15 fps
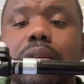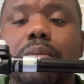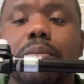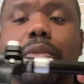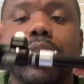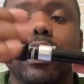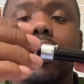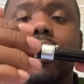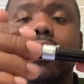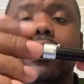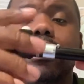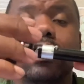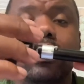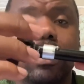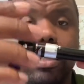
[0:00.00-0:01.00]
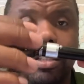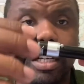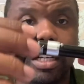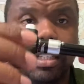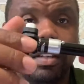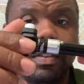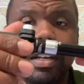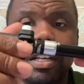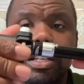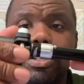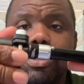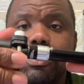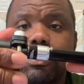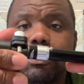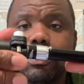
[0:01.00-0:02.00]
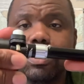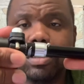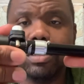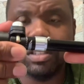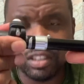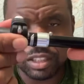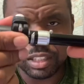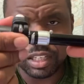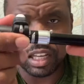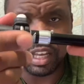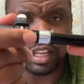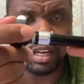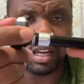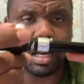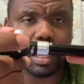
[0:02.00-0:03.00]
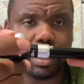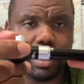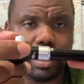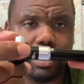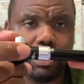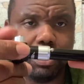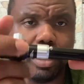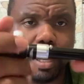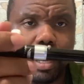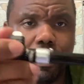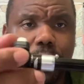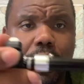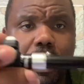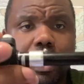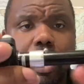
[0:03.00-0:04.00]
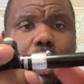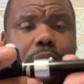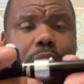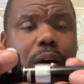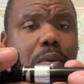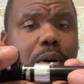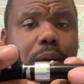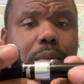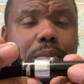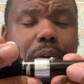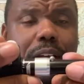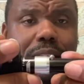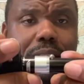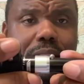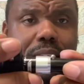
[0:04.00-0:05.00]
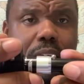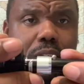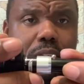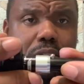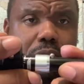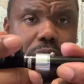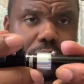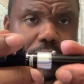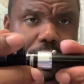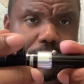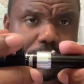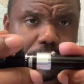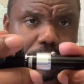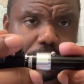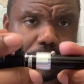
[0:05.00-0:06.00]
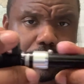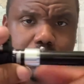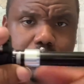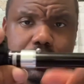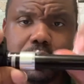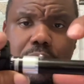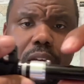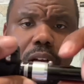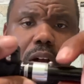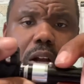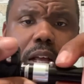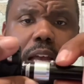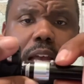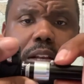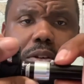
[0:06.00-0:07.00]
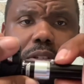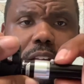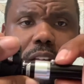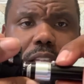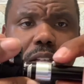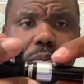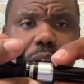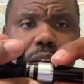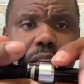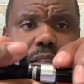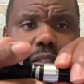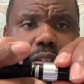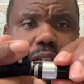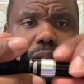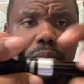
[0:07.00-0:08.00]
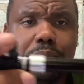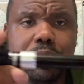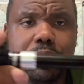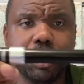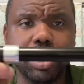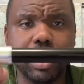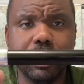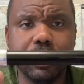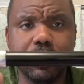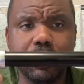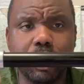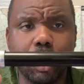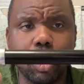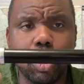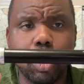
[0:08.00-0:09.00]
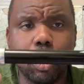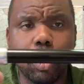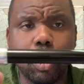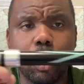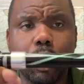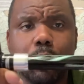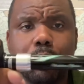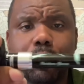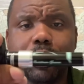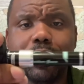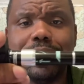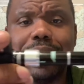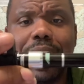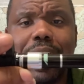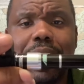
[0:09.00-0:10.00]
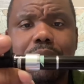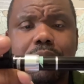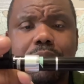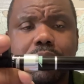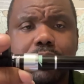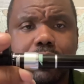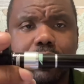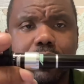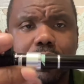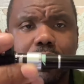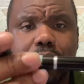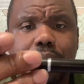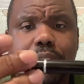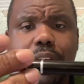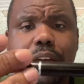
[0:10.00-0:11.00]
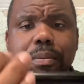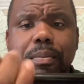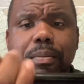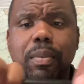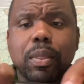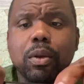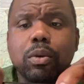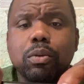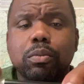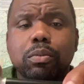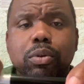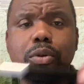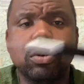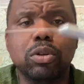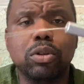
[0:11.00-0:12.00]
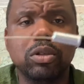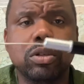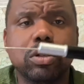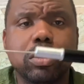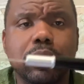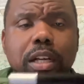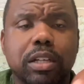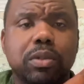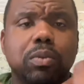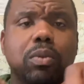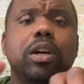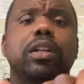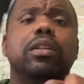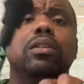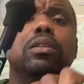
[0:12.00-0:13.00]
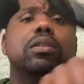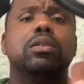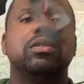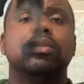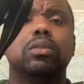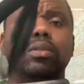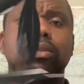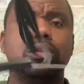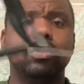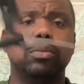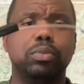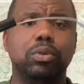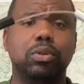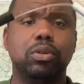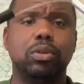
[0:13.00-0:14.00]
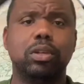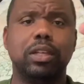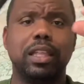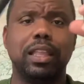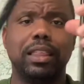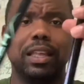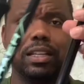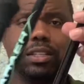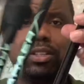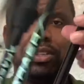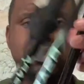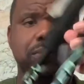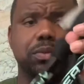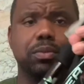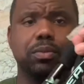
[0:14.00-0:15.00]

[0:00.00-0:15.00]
bring it in, just if I need to, and lock it, okay? Now, if I want to break this down to a tri-fold, all I gotta do is take this pin, push it in, push down, okay? Pull, that's 1. Pull, that's 2.